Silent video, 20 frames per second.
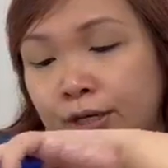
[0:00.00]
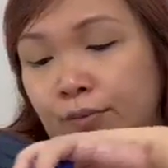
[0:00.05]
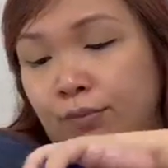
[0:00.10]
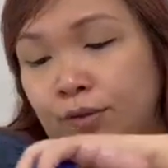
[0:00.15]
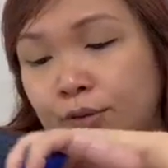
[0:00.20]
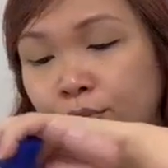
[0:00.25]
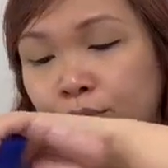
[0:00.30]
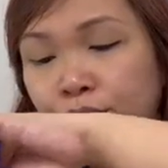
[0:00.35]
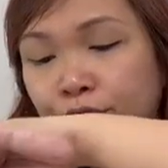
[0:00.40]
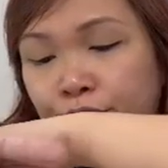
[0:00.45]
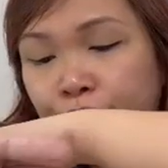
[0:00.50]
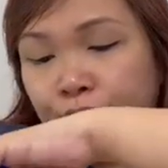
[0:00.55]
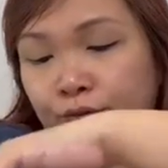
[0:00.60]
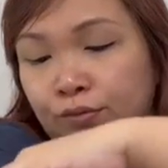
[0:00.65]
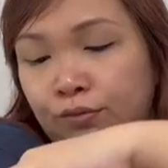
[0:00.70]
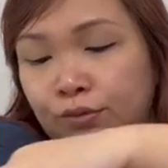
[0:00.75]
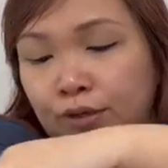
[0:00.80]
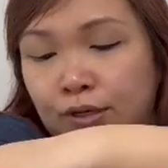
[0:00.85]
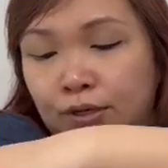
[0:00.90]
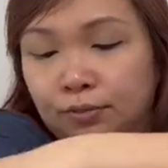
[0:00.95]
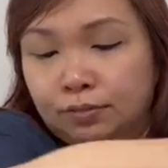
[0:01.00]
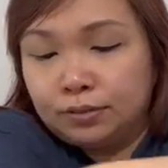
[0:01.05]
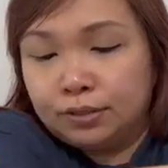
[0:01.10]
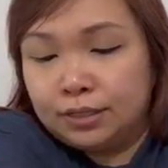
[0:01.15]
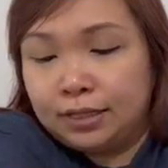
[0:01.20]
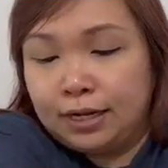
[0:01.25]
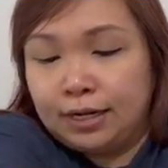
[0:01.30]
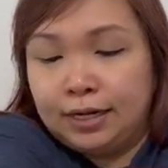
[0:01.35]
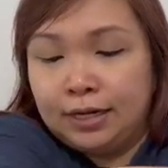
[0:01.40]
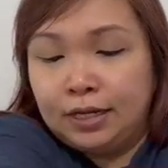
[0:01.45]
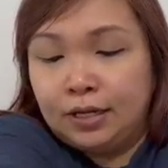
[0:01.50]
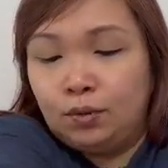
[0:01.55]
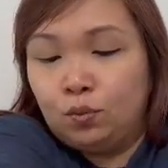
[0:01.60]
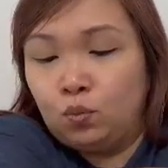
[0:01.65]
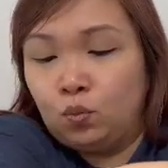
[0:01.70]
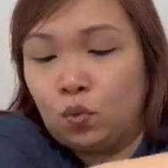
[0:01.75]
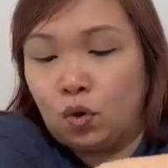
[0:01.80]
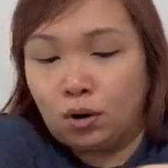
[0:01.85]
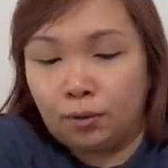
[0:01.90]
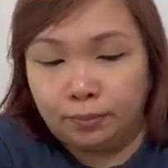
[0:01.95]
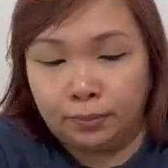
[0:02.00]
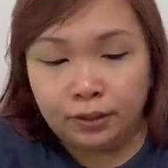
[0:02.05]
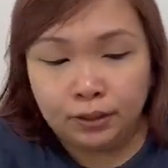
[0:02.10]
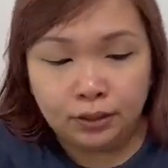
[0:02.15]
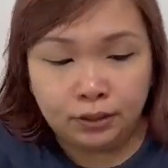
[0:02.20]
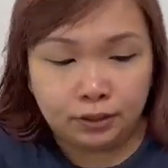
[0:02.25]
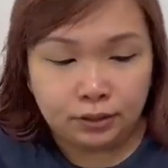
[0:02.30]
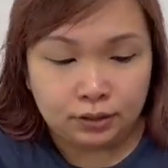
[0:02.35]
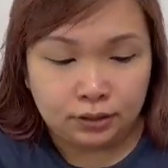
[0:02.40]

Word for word: area will feel um, slightly warmer